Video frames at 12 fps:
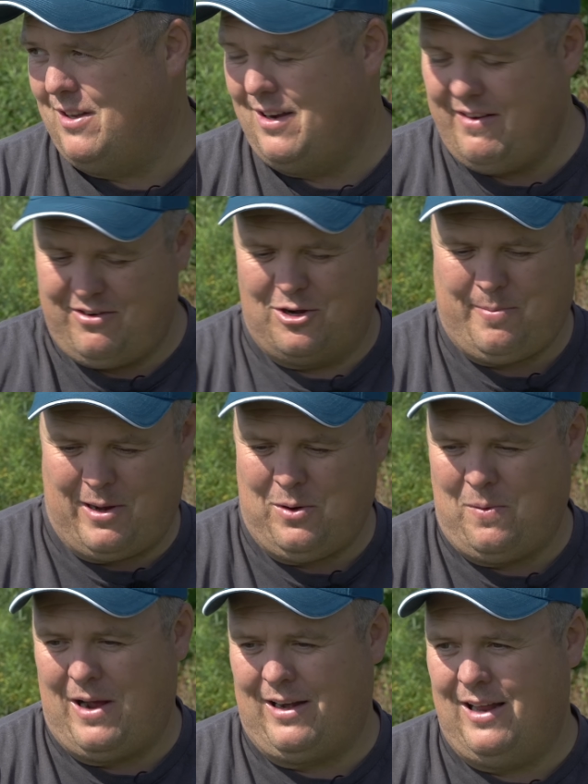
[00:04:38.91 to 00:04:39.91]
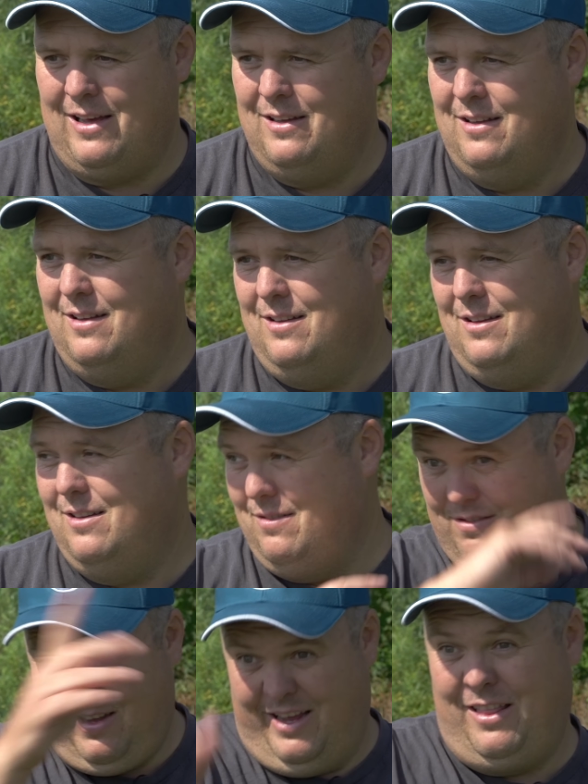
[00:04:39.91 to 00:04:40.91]
I never had a bite in a waggler
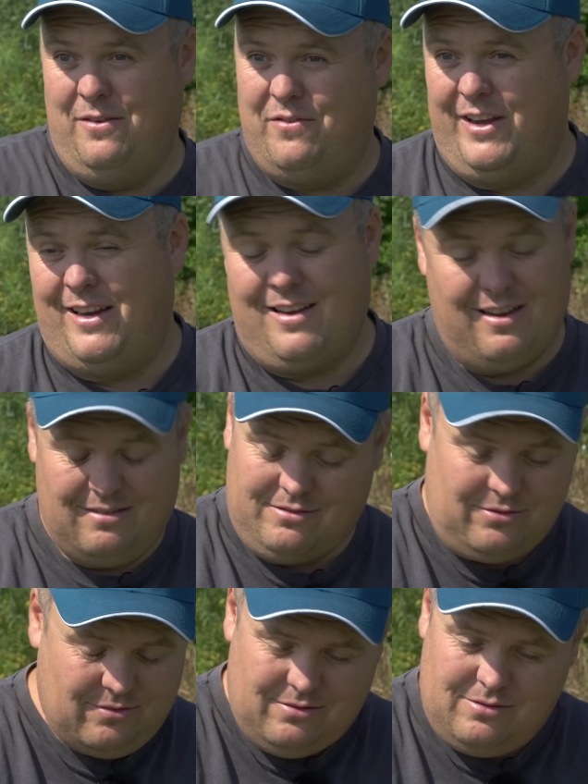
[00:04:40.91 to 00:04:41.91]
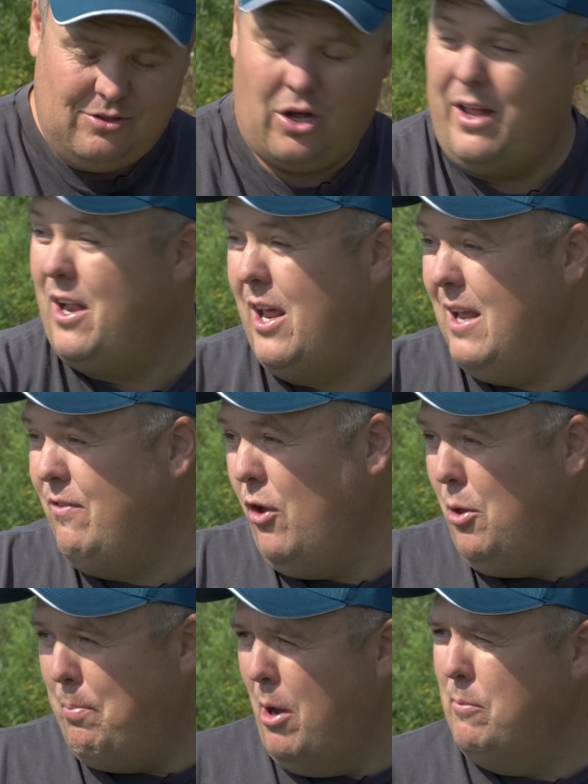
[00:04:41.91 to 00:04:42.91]
in the feed. And even on
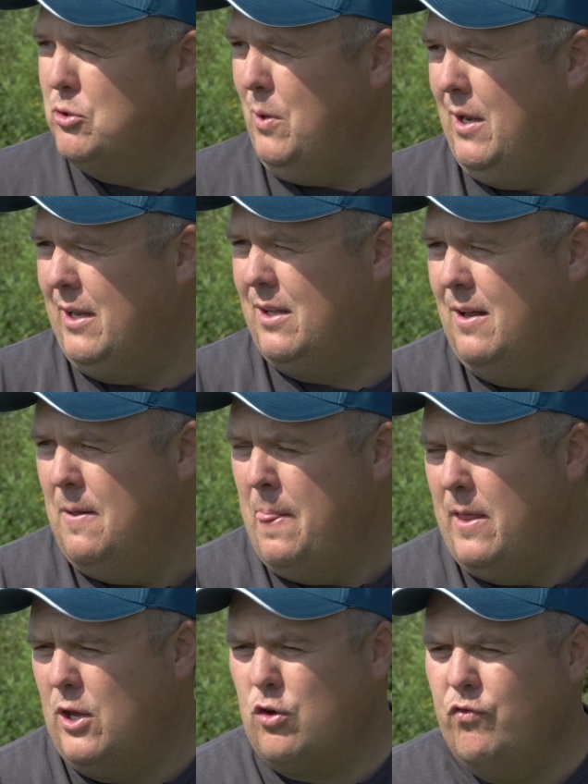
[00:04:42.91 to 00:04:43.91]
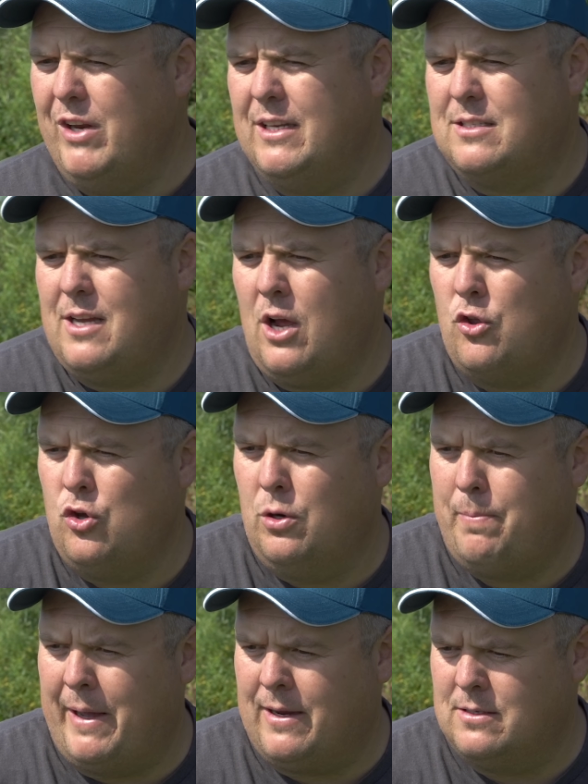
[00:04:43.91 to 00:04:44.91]
the bomb as well, you couldn't really see it on your
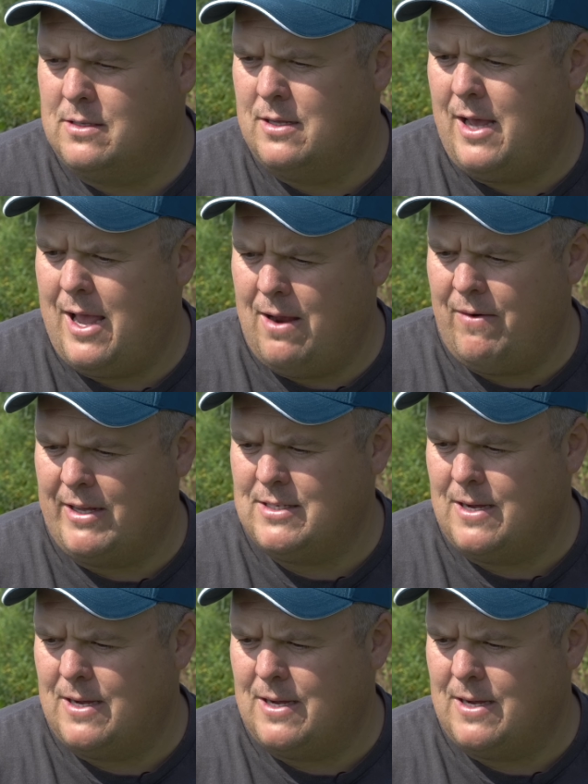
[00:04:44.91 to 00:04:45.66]
peg because of the aerator.